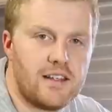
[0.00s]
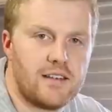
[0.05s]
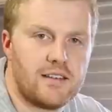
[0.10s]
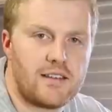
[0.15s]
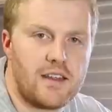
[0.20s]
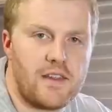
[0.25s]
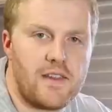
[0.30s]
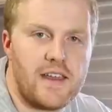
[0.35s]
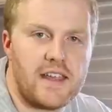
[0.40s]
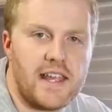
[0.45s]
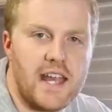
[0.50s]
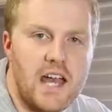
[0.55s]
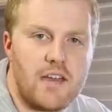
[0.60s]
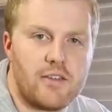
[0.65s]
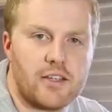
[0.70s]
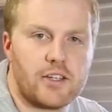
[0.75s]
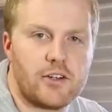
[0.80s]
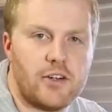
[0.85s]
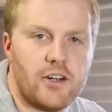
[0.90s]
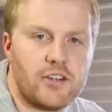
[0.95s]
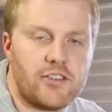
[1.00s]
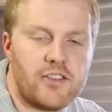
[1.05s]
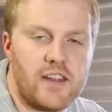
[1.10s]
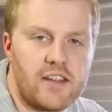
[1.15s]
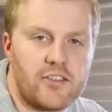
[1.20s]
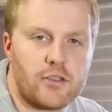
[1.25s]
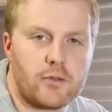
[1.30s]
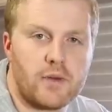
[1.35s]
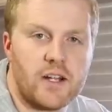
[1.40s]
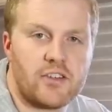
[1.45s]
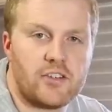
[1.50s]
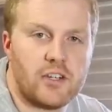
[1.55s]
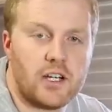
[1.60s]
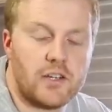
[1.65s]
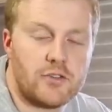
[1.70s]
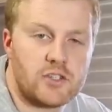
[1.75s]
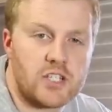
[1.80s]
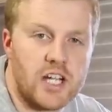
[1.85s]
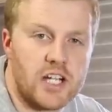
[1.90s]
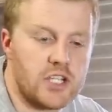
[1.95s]
So there you have it, guys. That's the reason
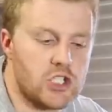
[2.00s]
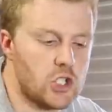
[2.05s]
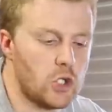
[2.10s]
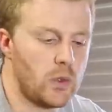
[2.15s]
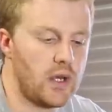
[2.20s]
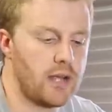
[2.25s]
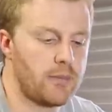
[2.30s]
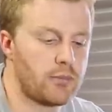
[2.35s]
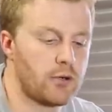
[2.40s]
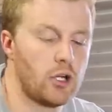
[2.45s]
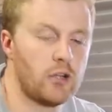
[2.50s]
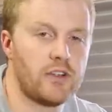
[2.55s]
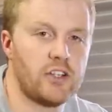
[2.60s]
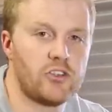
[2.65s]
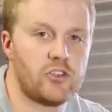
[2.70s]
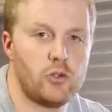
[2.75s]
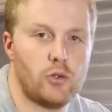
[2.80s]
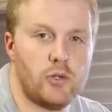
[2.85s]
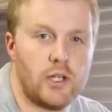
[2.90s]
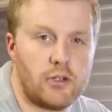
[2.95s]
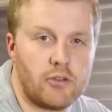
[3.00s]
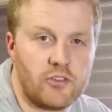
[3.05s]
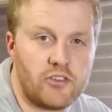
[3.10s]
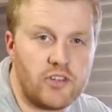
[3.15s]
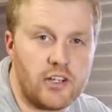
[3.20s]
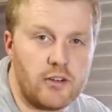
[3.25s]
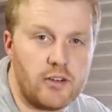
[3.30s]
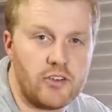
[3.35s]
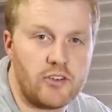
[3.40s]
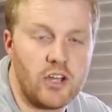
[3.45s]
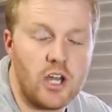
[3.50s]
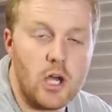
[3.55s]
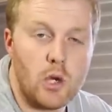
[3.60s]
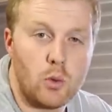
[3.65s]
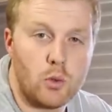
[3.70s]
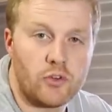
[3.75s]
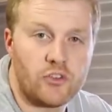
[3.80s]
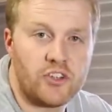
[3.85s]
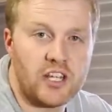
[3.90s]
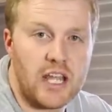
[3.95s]
I've changed to a Provent 200 series.
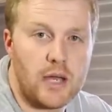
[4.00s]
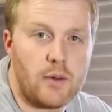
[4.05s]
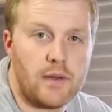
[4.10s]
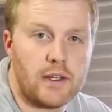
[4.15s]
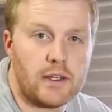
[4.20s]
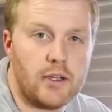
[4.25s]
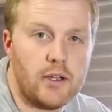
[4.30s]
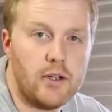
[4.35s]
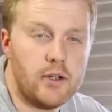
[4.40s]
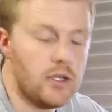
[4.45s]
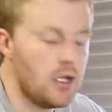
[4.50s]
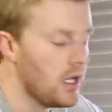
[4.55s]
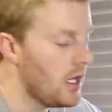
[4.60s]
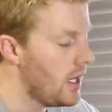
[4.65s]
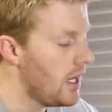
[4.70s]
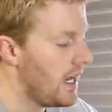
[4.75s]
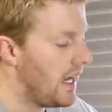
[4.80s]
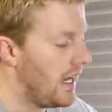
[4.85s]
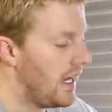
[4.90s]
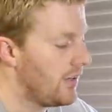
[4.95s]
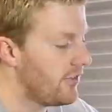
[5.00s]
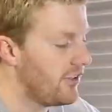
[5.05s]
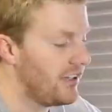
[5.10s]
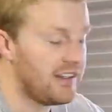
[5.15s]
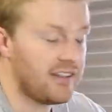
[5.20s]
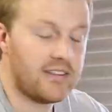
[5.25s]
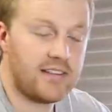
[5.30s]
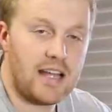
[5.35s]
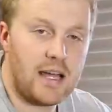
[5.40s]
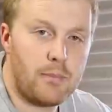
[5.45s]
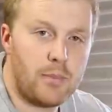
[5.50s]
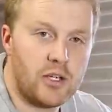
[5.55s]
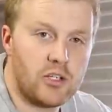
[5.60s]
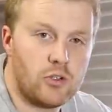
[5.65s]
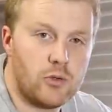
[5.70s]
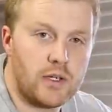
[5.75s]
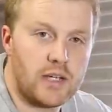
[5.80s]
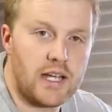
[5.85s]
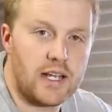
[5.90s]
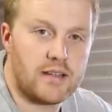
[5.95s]
We'll see how they go. So let's start by
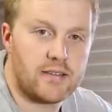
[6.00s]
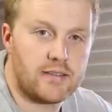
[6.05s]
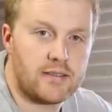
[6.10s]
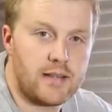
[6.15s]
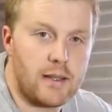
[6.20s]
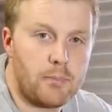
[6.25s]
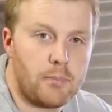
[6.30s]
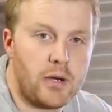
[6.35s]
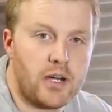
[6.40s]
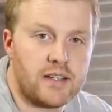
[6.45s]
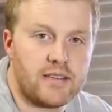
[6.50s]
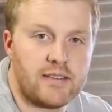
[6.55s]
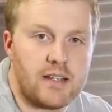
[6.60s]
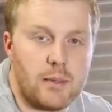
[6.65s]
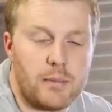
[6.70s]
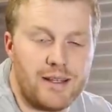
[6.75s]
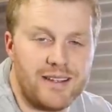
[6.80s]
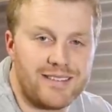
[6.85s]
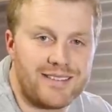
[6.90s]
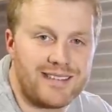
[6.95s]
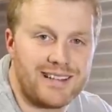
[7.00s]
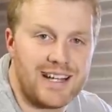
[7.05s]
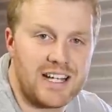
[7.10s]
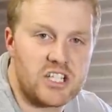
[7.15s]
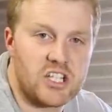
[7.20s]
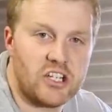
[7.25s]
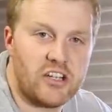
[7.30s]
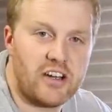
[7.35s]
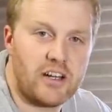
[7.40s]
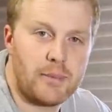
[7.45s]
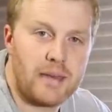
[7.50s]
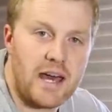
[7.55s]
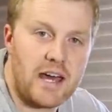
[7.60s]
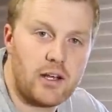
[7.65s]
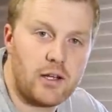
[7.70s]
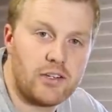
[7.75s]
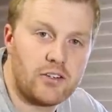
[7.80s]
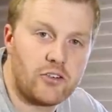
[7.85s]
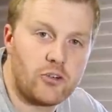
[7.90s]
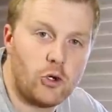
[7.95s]
doing a step-by-step installation guide of how
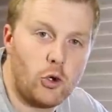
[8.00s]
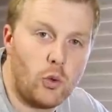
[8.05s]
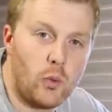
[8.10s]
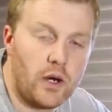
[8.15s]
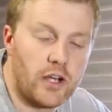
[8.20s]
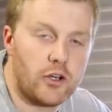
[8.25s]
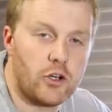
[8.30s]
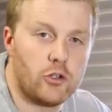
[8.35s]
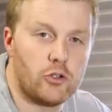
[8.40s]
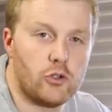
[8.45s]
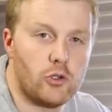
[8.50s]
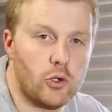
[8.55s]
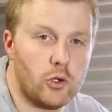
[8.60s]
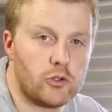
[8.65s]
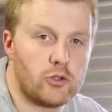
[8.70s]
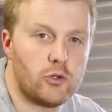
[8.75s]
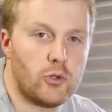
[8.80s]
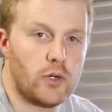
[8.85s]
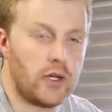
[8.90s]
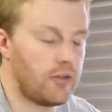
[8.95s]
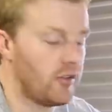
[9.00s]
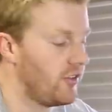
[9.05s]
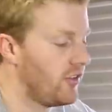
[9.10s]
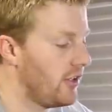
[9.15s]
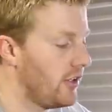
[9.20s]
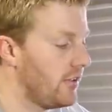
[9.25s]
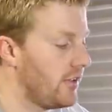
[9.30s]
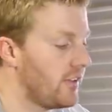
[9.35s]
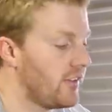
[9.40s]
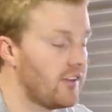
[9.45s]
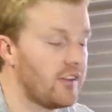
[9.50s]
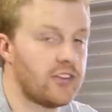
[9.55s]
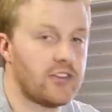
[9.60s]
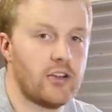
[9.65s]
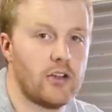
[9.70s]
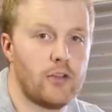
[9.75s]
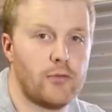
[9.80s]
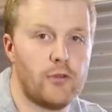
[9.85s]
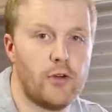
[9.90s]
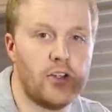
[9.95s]
to install one on your 200 series.
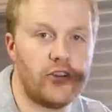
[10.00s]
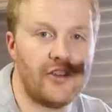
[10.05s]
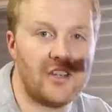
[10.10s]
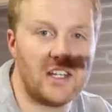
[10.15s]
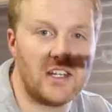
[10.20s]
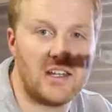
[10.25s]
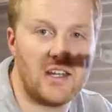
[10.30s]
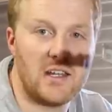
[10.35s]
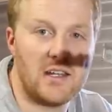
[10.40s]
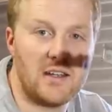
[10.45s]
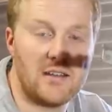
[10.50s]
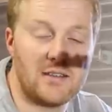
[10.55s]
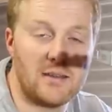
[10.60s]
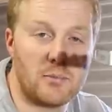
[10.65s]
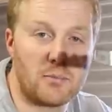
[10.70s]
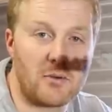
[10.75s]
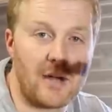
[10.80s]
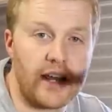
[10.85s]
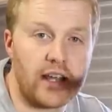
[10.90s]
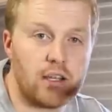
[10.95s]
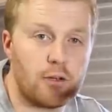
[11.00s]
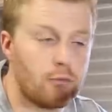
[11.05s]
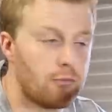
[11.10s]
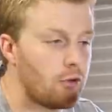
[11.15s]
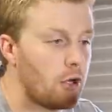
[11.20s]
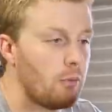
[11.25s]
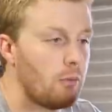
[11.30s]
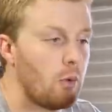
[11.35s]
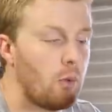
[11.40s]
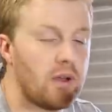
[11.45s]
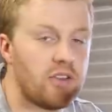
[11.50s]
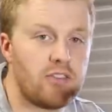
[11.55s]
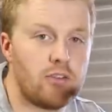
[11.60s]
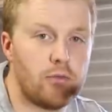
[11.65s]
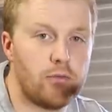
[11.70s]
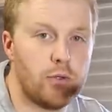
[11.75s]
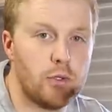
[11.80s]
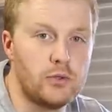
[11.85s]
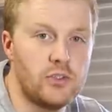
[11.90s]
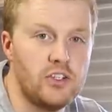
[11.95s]
So the first thing you need is the bracket from
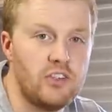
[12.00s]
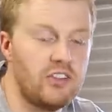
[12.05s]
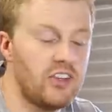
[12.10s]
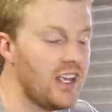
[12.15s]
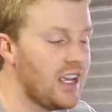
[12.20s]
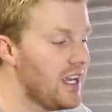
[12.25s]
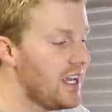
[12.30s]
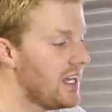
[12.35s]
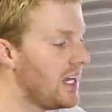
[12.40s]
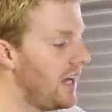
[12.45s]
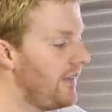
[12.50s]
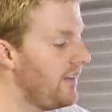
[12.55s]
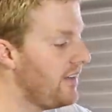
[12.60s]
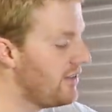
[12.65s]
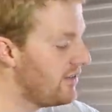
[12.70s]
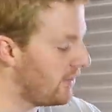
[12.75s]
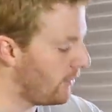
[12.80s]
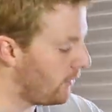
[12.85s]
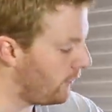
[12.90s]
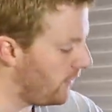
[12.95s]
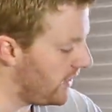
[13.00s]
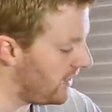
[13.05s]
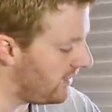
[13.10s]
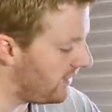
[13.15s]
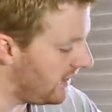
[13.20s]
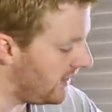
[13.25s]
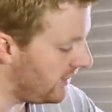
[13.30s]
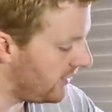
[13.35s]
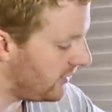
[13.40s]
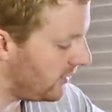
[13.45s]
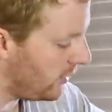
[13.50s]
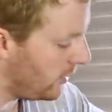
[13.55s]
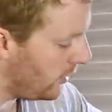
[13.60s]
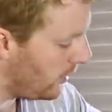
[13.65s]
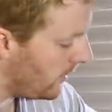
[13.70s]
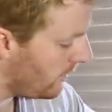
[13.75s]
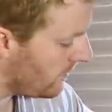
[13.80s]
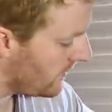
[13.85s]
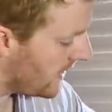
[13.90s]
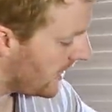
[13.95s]
Western Filters, and this just fits
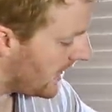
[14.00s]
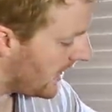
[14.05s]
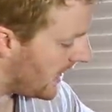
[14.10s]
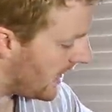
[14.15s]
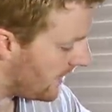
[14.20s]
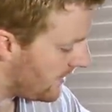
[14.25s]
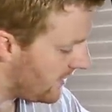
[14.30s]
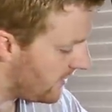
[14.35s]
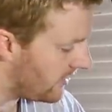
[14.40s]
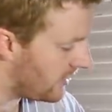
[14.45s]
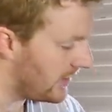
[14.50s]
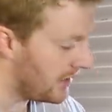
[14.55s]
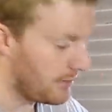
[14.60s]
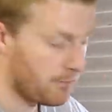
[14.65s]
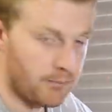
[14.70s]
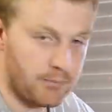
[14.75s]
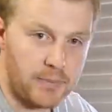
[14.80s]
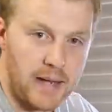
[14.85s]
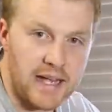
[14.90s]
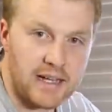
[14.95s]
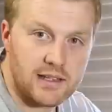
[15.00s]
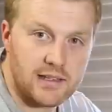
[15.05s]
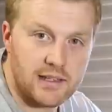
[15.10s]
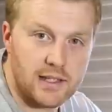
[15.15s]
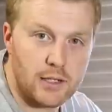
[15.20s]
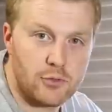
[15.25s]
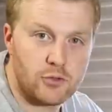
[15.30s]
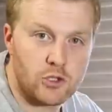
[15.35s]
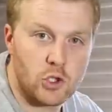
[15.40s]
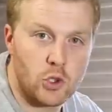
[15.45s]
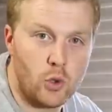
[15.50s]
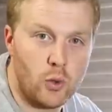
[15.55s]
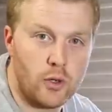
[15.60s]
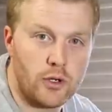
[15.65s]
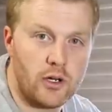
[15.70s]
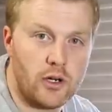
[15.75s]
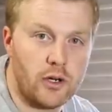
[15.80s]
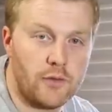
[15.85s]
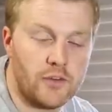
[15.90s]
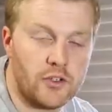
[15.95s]
into this back left
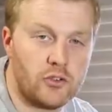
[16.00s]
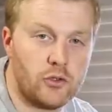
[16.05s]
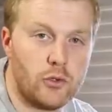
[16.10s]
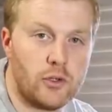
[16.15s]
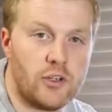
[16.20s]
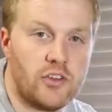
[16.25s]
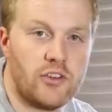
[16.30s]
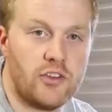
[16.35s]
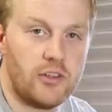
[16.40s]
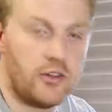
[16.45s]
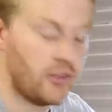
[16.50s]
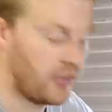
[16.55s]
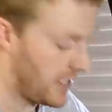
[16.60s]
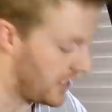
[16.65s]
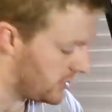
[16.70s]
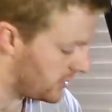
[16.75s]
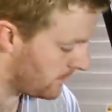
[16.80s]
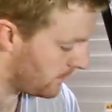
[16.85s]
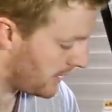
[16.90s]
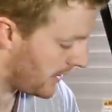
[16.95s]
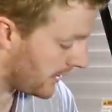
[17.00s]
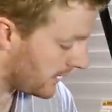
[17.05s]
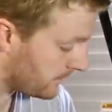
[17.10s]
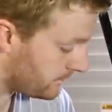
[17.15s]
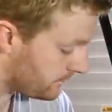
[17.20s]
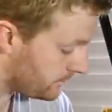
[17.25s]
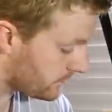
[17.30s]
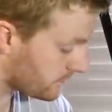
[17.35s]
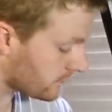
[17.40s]
corner of the 200 series engine bay.